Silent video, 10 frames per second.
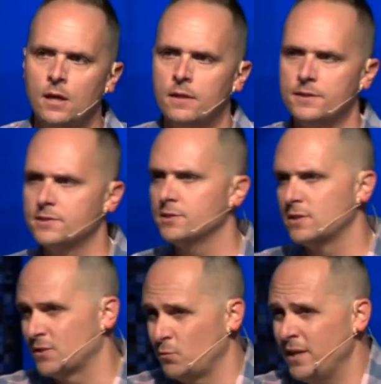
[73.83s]
this is,
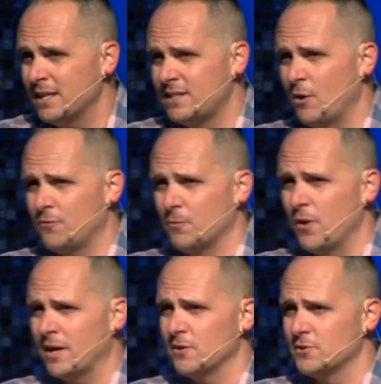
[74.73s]
as we can tell from
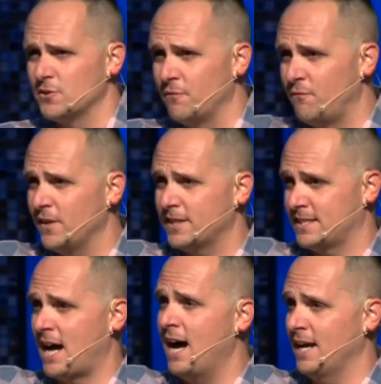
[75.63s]
records, the fifth
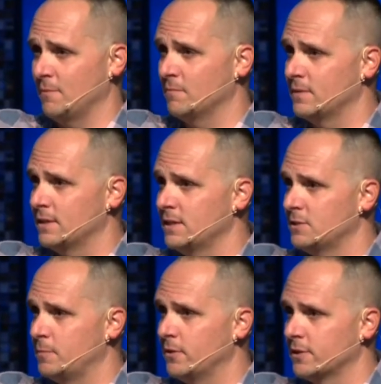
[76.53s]
time that these
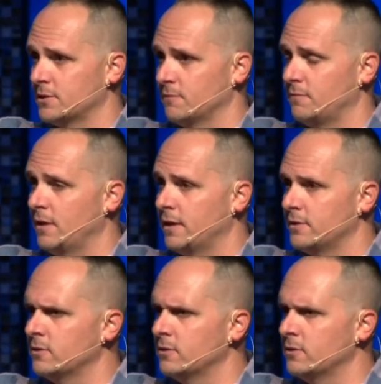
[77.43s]
buildings have flooded.